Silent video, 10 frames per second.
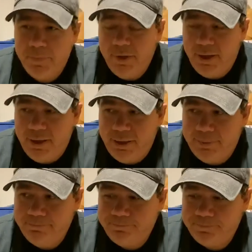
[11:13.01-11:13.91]

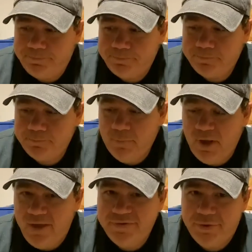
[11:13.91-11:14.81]

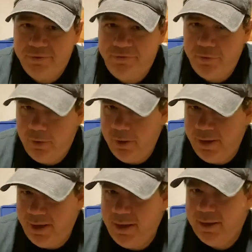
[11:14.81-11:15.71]
I've sold a few
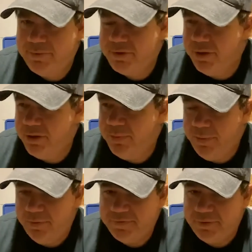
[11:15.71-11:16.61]
already, and I'm sure other
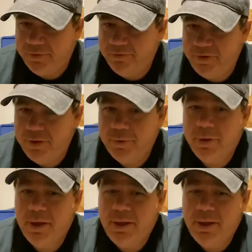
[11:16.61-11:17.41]
people have sold a few.